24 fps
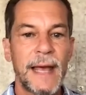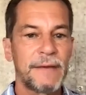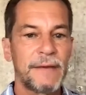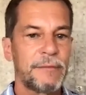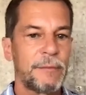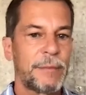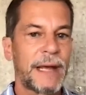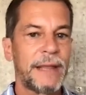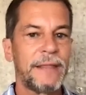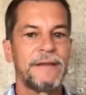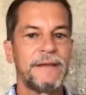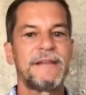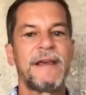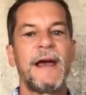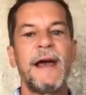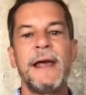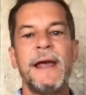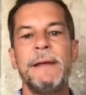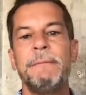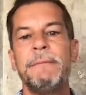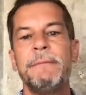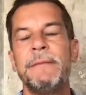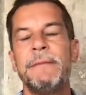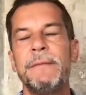By the
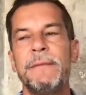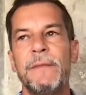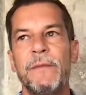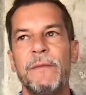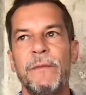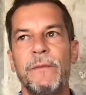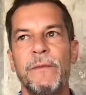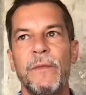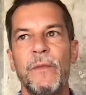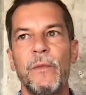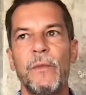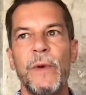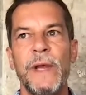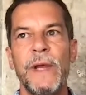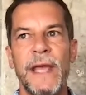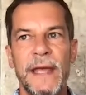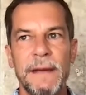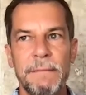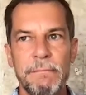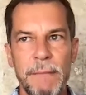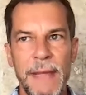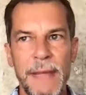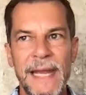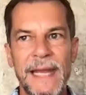time we
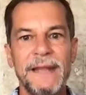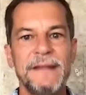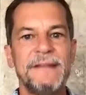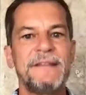had made